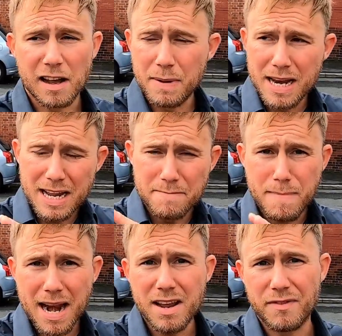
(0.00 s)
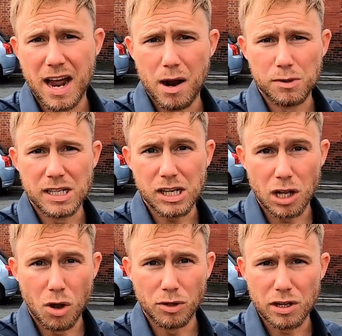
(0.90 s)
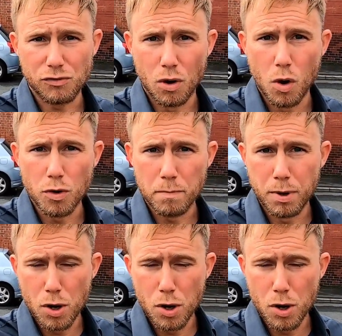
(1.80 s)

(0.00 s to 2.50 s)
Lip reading: I've been in many of the houses along this road,